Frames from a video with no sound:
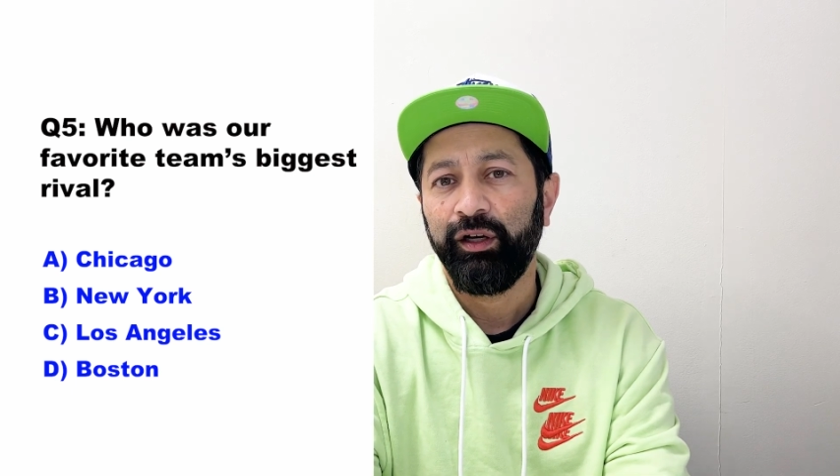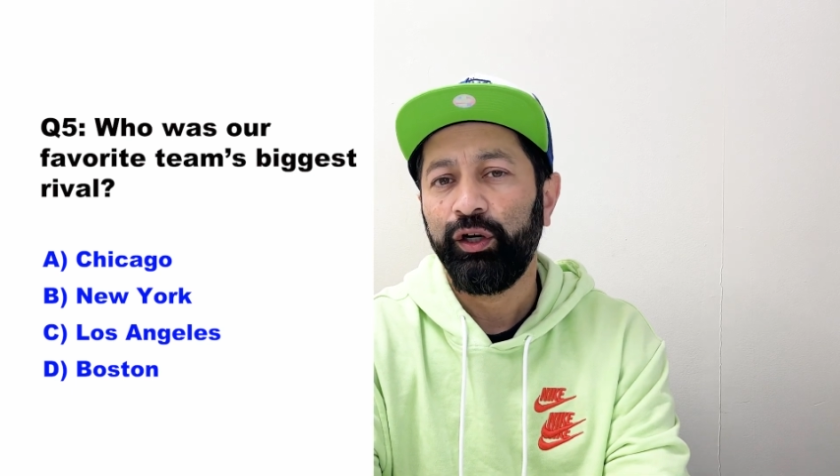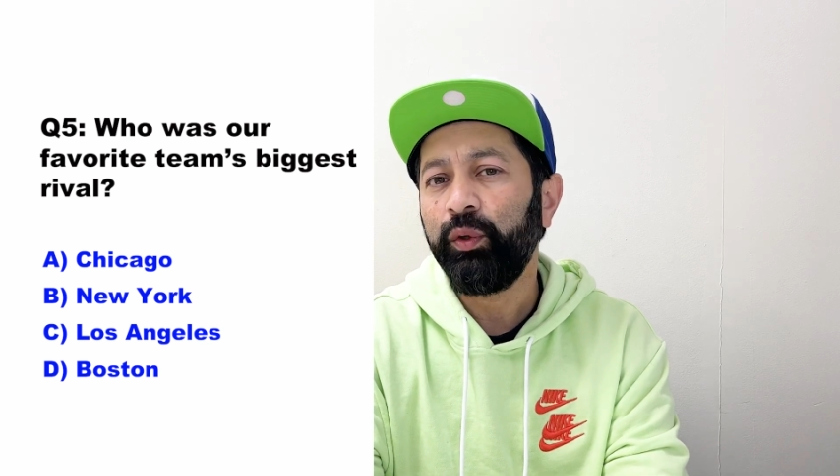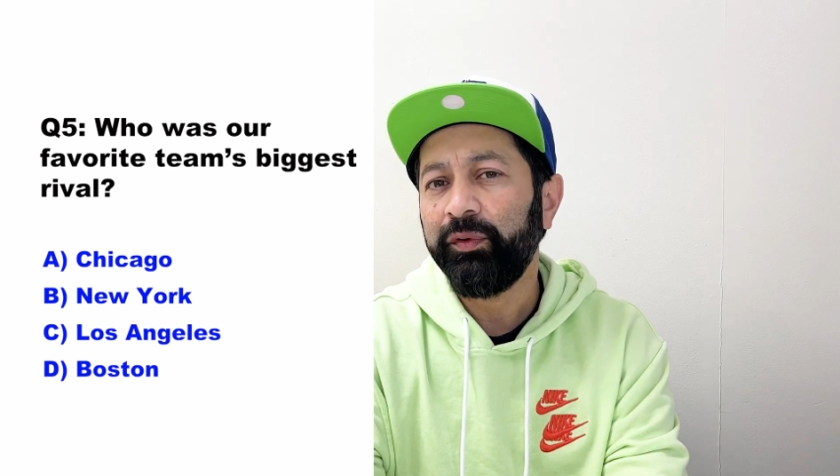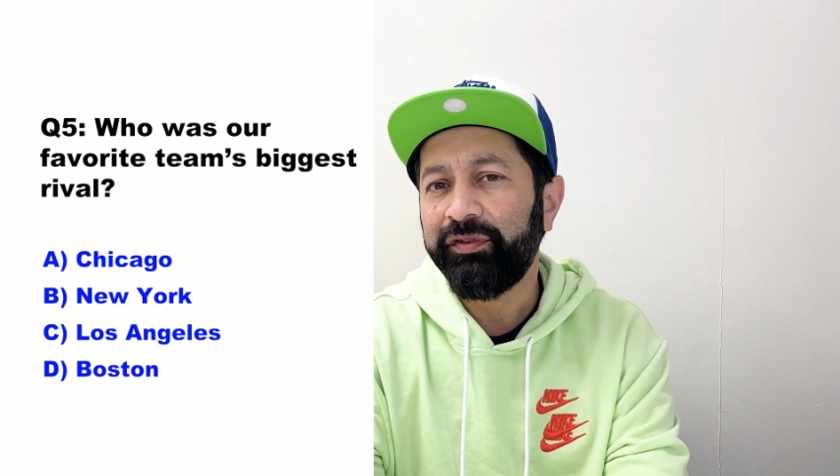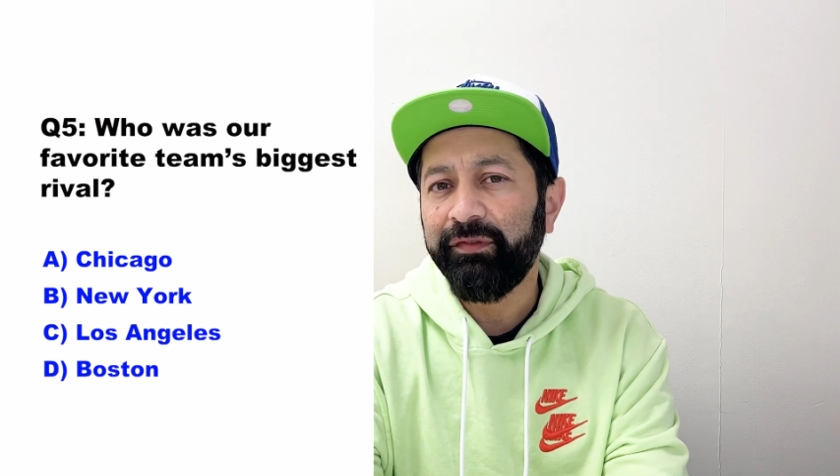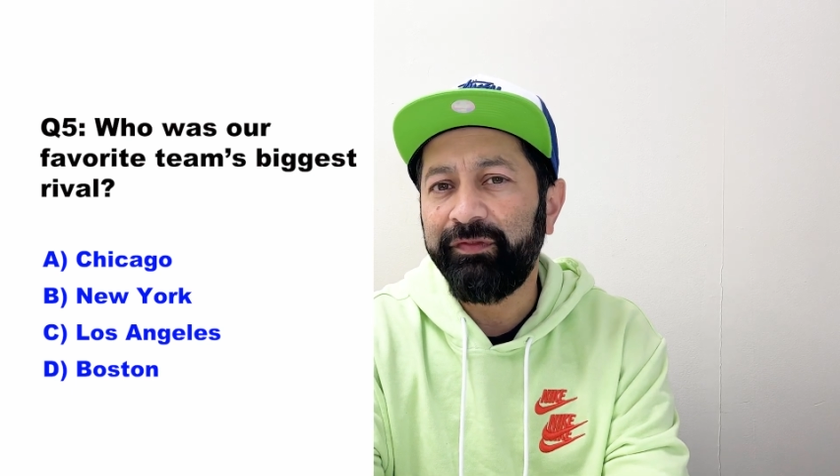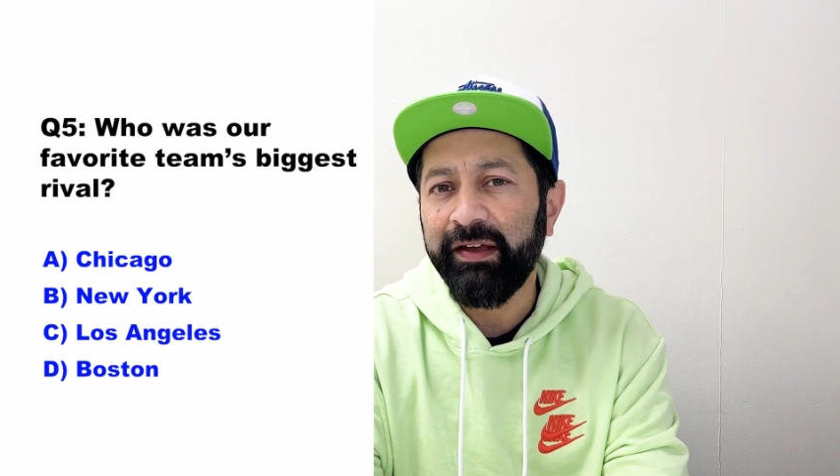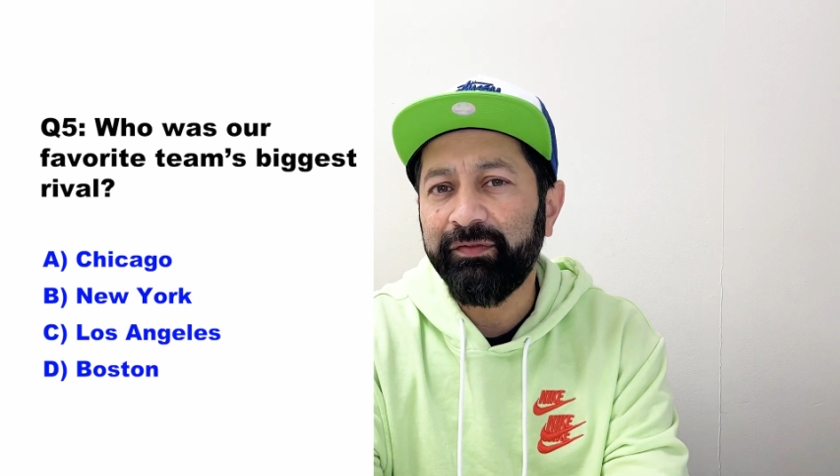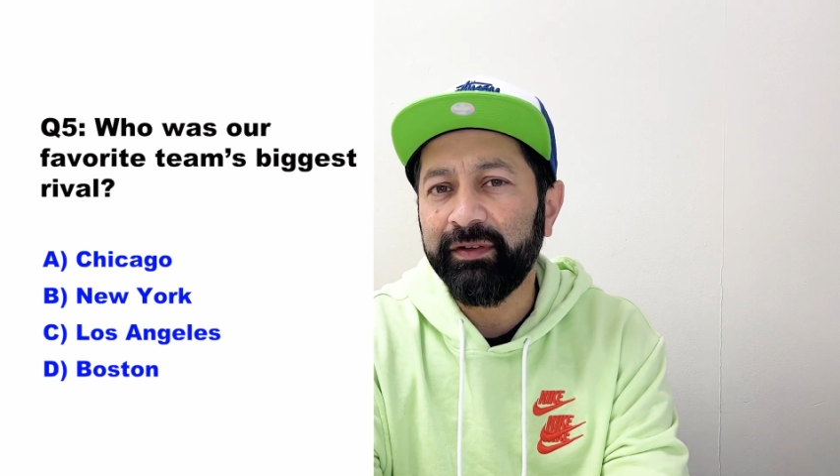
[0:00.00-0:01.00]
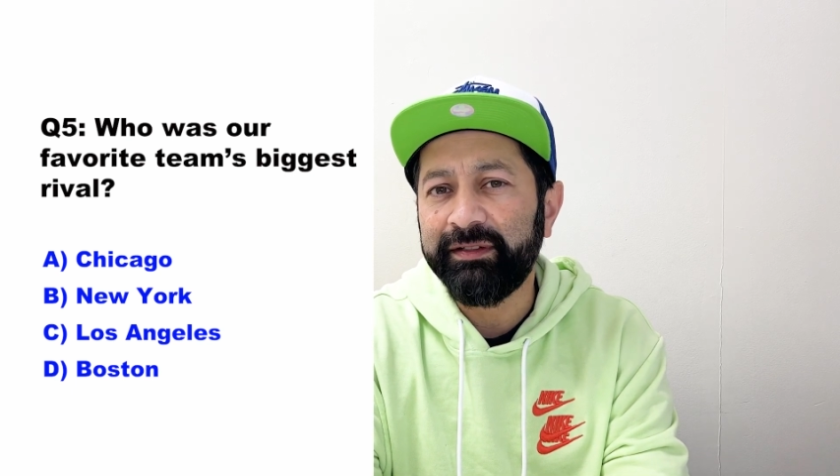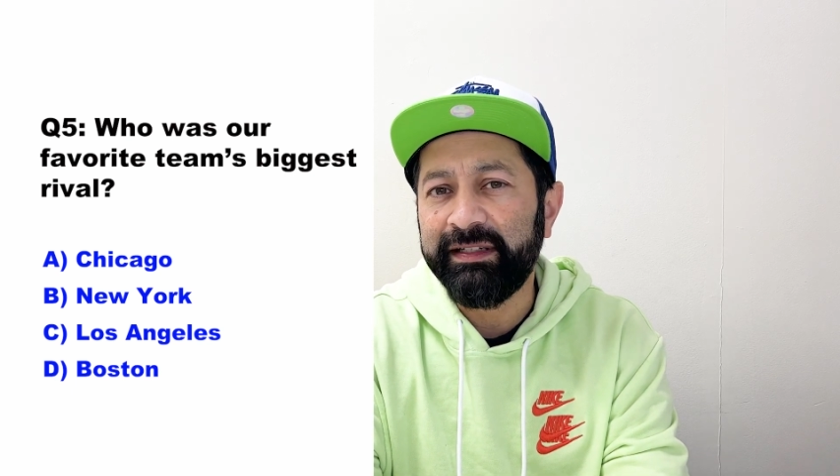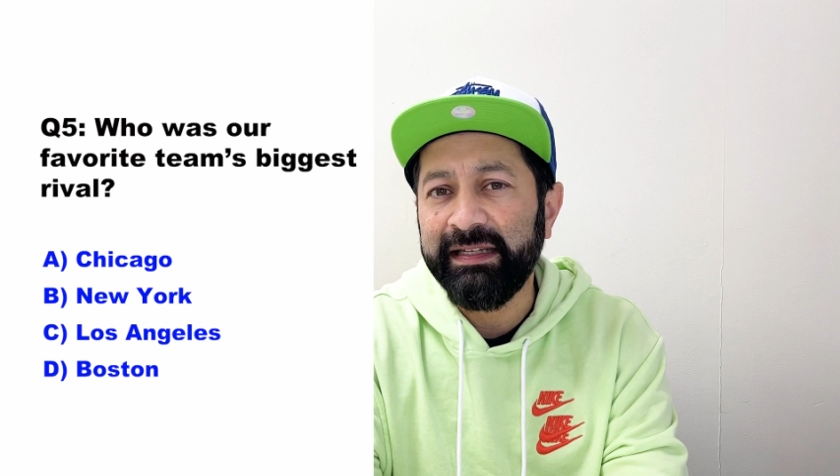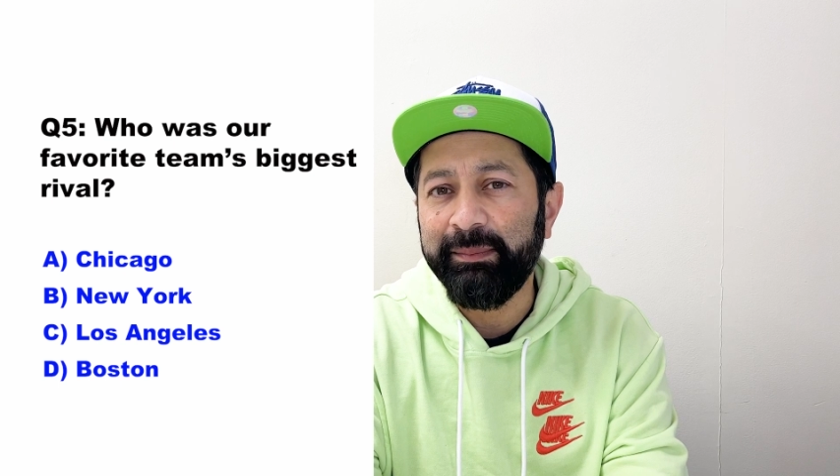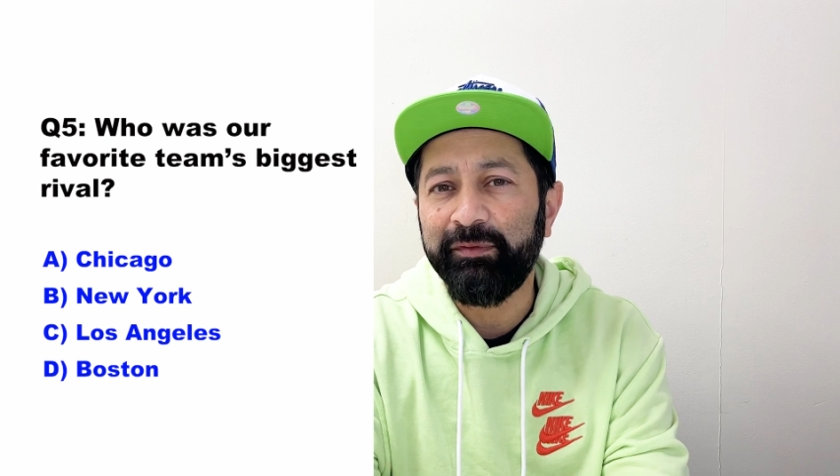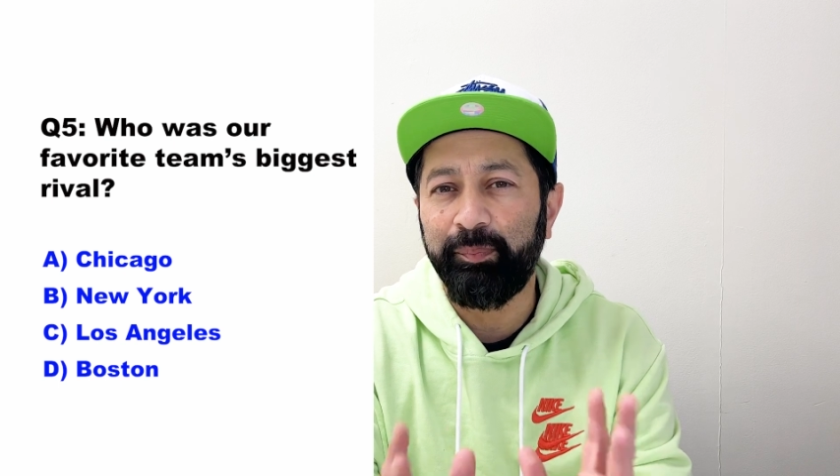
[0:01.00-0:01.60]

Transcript: Who is our favorite team's